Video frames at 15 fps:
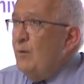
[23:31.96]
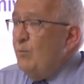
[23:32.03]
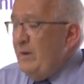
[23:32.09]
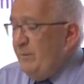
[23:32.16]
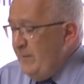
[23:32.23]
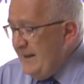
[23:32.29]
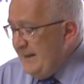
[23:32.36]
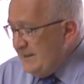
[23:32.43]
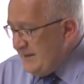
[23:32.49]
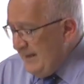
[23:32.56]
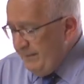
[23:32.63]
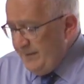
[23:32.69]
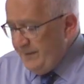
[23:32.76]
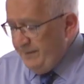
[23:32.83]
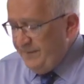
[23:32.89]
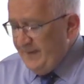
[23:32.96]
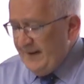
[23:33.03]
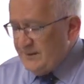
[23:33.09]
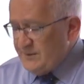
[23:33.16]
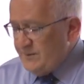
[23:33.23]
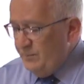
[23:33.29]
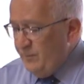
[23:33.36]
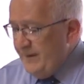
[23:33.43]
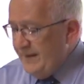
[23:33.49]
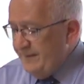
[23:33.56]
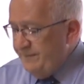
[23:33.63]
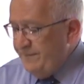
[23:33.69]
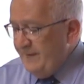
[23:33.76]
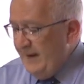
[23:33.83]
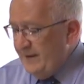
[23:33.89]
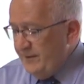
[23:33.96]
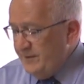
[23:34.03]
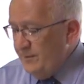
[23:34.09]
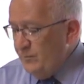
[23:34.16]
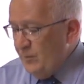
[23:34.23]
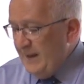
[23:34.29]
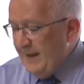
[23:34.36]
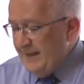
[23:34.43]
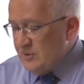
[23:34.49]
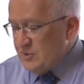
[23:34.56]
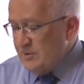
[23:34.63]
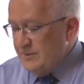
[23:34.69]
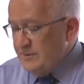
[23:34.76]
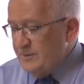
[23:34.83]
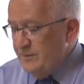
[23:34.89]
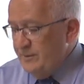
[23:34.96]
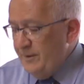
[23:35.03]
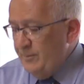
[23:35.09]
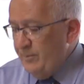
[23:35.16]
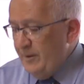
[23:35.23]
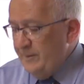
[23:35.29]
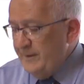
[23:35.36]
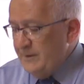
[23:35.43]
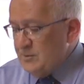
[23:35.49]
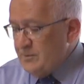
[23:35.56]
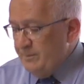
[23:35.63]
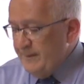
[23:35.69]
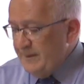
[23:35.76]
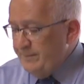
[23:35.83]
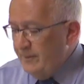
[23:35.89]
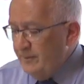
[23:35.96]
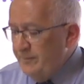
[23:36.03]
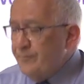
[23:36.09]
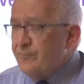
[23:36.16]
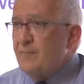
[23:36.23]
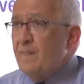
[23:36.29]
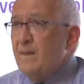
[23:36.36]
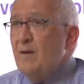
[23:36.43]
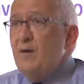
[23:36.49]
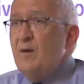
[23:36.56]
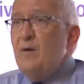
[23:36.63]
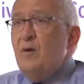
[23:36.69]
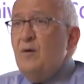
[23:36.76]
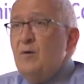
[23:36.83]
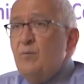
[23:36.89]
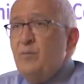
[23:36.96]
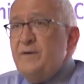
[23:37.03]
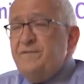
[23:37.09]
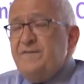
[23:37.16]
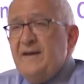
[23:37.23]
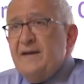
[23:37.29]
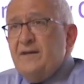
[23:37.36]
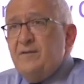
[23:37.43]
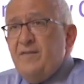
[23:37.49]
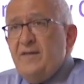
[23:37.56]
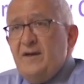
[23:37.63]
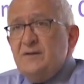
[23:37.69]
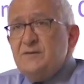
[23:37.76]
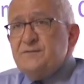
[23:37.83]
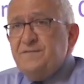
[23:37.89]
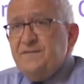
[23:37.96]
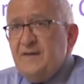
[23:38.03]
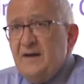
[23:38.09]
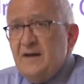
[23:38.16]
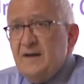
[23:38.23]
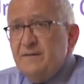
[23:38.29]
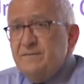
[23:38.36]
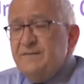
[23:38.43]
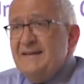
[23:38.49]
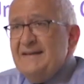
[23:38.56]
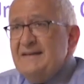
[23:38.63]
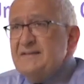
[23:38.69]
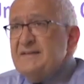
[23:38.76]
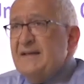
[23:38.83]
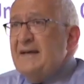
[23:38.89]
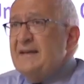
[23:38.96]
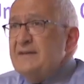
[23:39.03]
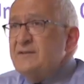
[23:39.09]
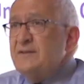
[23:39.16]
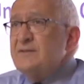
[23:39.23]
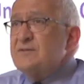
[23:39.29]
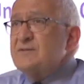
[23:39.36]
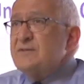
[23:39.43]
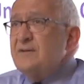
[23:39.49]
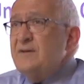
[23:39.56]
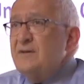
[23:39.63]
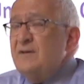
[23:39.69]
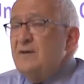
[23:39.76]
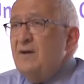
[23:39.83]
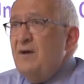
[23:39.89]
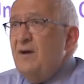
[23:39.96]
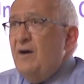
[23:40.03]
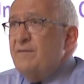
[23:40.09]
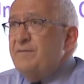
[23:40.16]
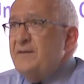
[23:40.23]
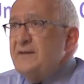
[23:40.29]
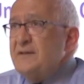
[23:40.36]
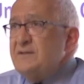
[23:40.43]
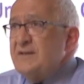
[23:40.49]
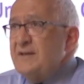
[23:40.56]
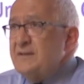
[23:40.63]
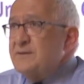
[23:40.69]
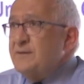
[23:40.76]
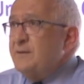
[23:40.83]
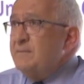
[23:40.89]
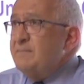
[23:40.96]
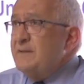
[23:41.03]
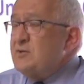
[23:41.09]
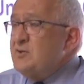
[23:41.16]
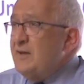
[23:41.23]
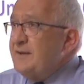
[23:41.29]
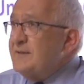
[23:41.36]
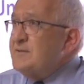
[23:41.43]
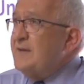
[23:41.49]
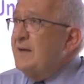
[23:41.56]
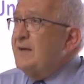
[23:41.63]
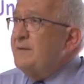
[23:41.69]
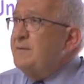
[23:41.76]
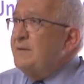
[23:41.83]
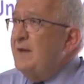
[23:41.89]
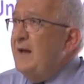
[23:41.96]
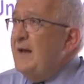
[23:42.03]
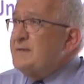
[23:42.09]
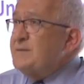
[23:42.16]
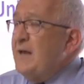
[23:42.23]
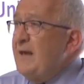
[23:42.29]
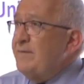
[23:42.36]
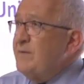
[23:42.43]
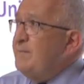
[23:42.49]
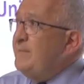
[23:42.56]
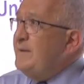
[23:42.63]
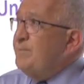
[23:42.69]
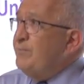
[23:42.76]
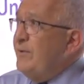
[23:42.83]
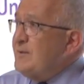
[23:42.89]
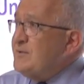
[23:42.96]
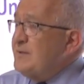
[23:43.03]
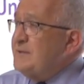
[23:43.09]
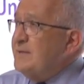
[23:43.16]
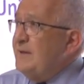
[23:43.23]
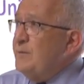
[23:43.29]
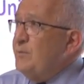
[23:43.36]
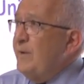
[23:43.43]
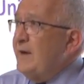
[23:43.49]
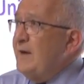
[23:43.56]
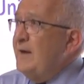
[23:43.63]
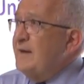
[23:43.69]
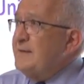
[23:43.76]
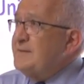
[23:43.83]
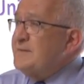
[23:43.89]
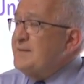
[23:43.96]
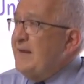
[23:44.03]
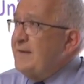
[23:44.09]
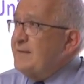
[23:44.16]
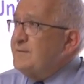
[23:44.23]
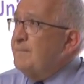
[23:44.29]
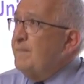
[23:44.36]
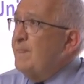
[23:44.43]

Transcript: When we examined the facts that we had found in relation to the Rohingya people, we found those 5 indicators of the intent to commit genocide as having been present in Rakhine State.